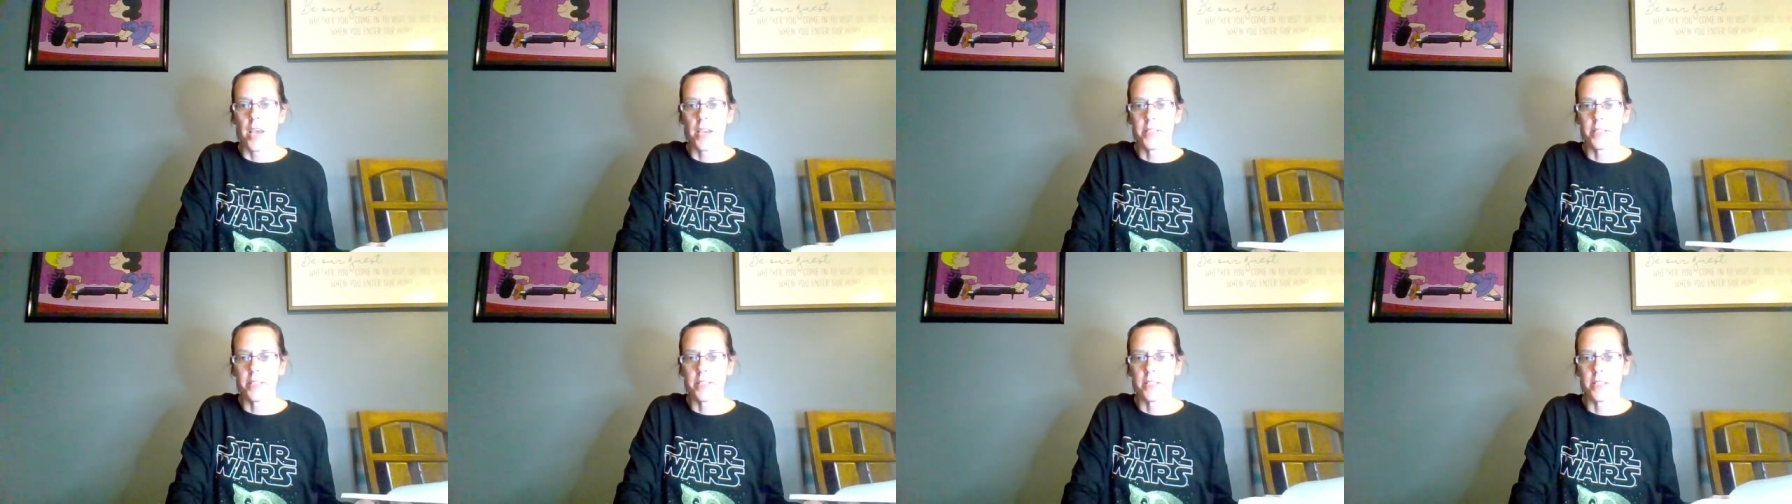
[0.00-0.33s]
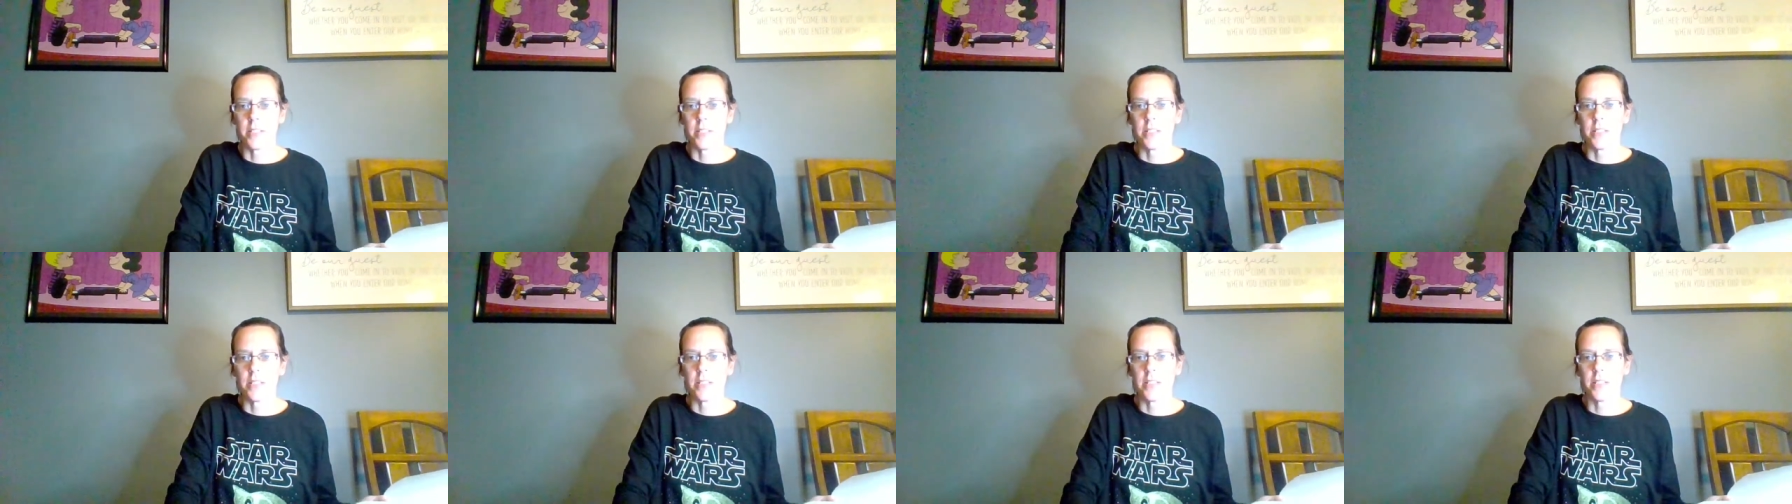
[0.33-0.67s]
And
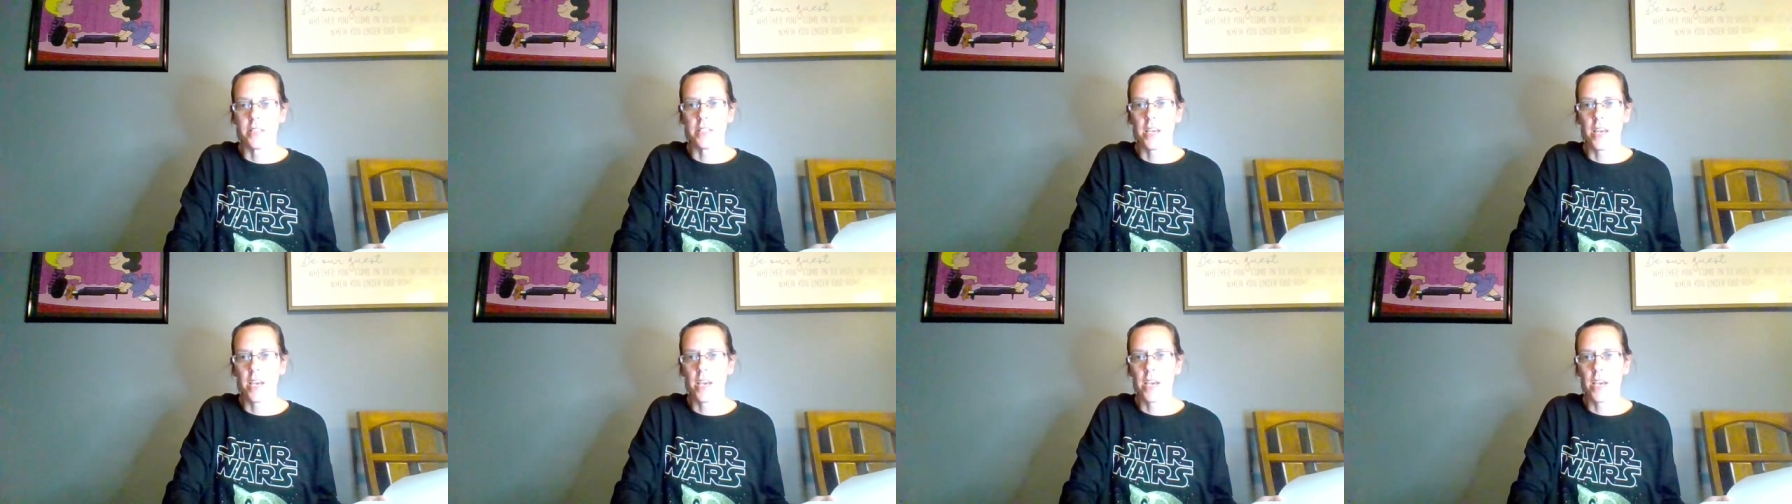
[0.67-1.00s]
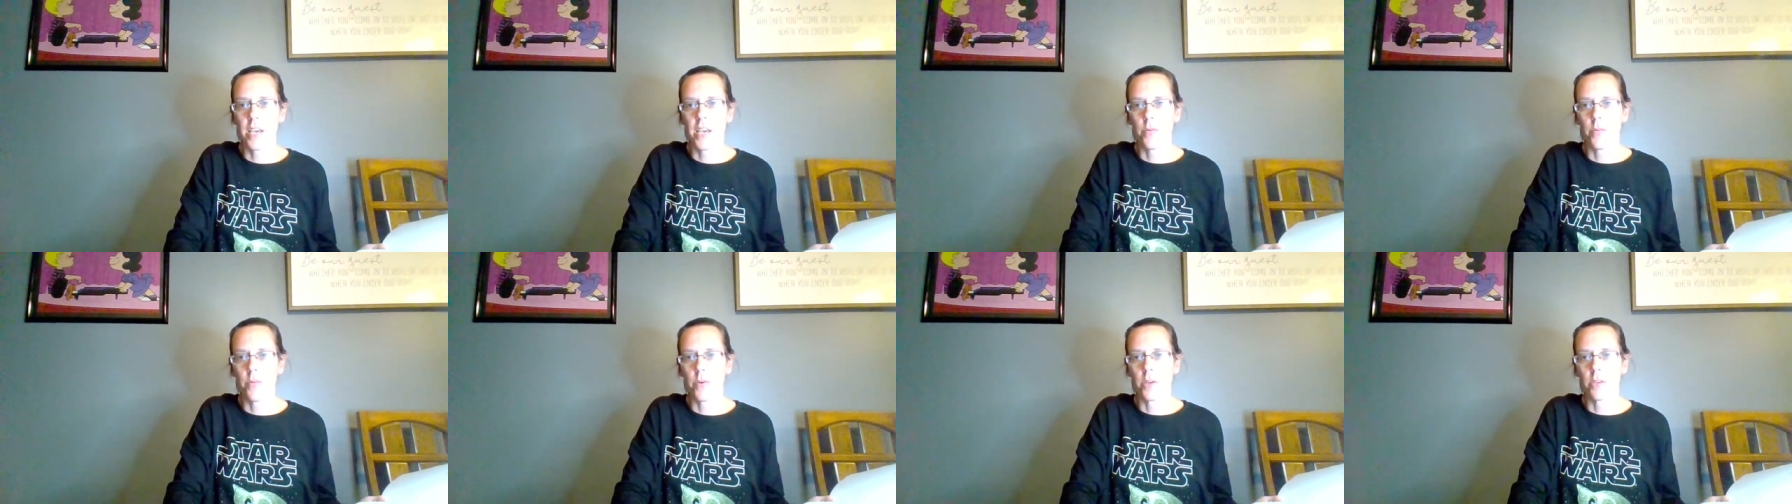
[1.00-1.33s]

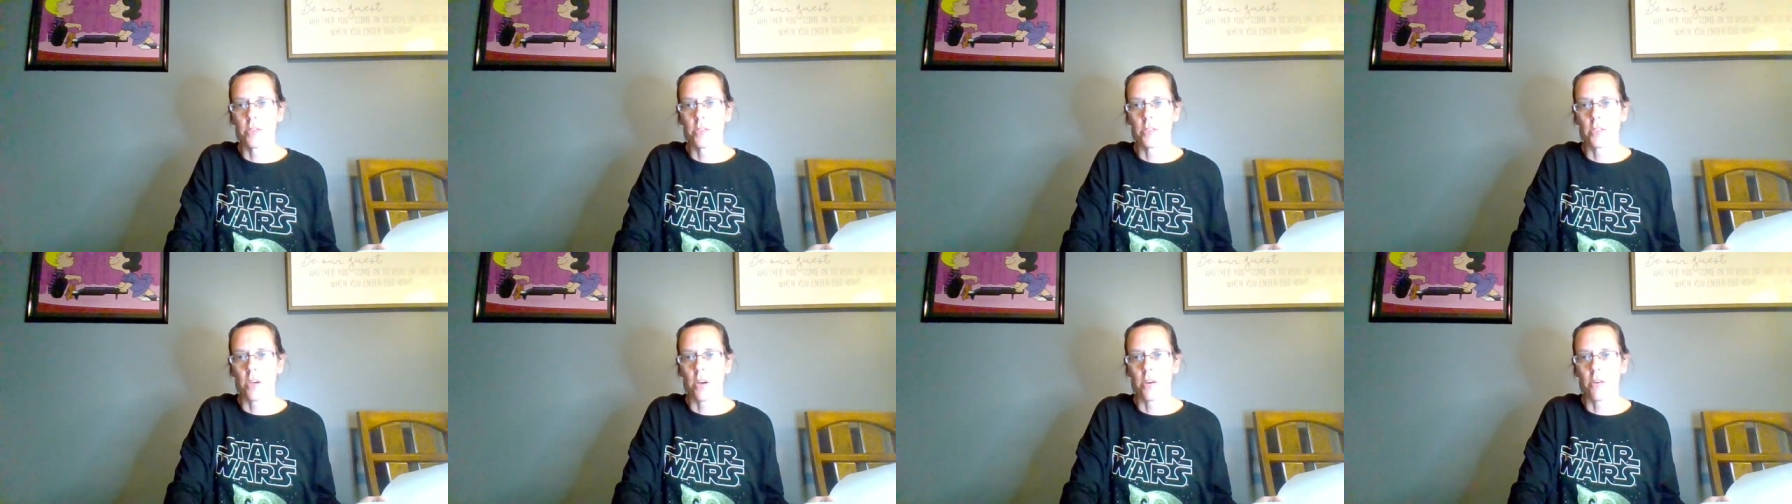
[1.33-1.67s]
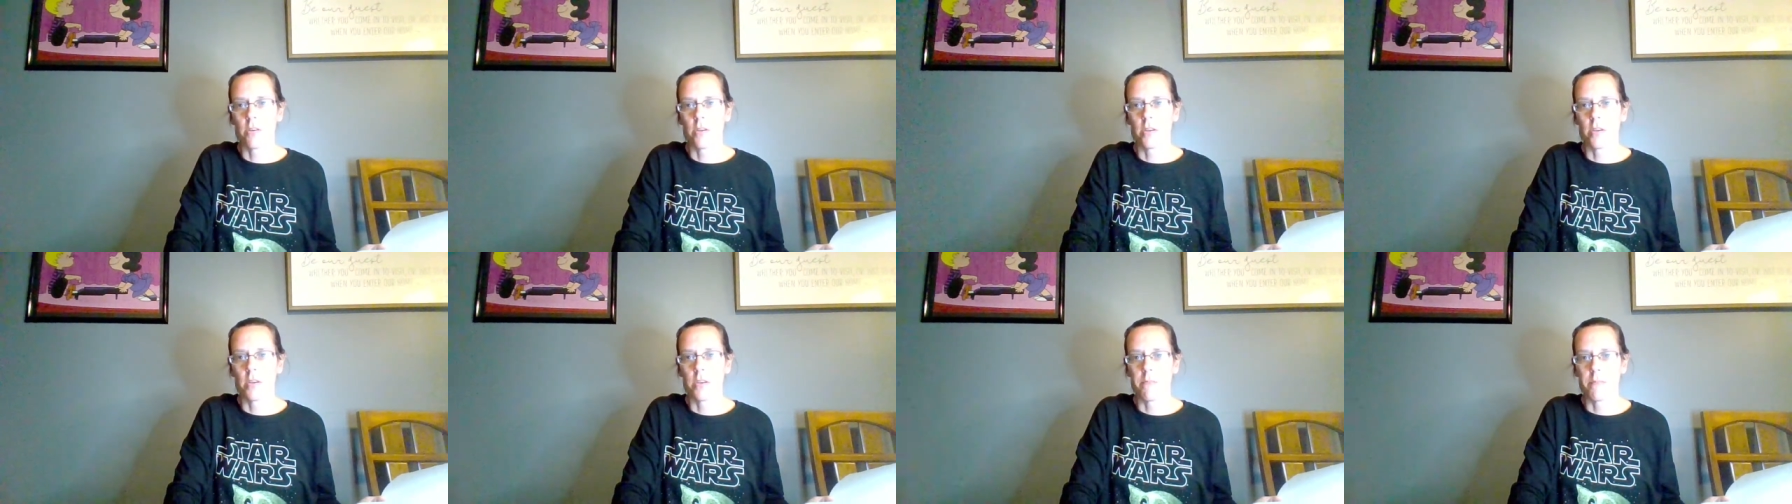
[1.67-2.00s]
today we are
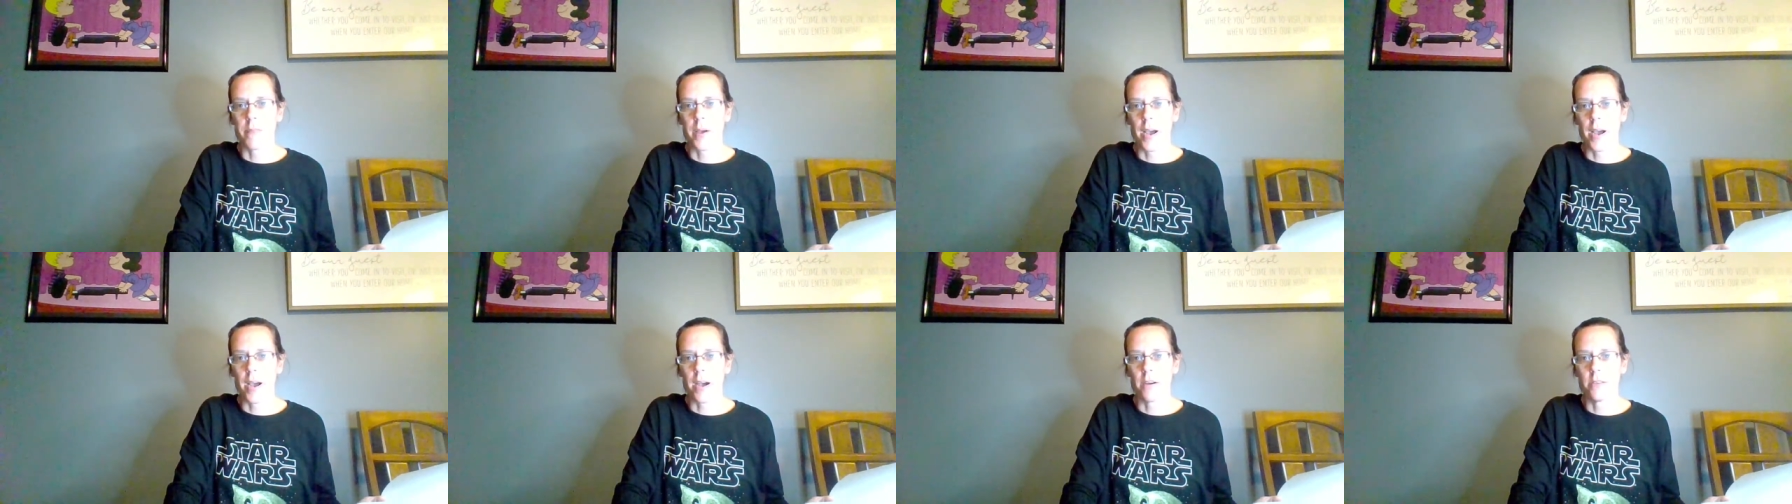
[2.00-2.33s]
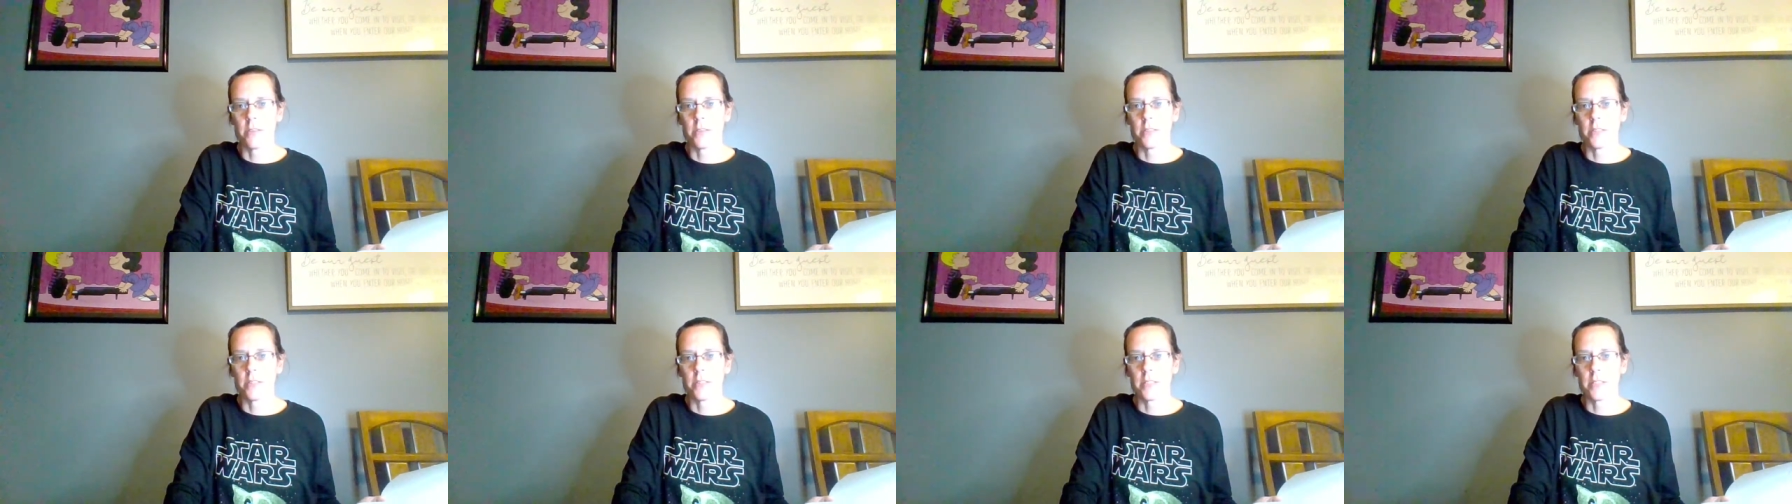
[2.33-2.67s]
talking
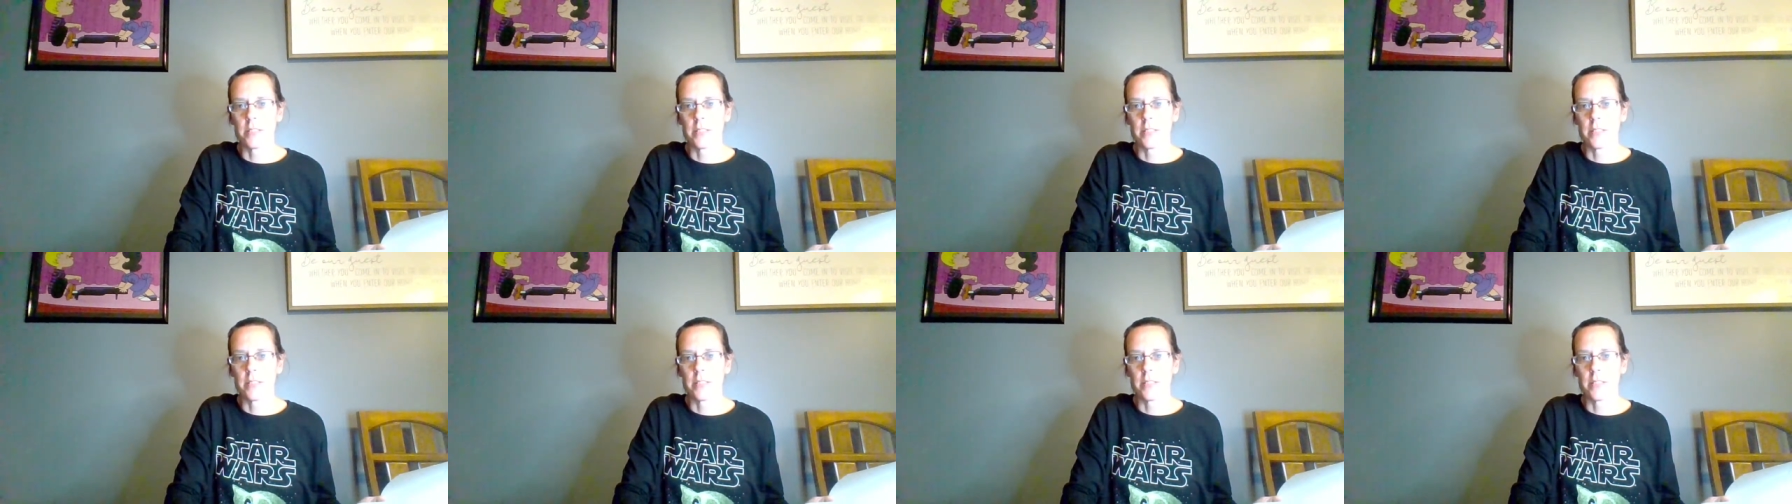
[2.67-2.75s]
about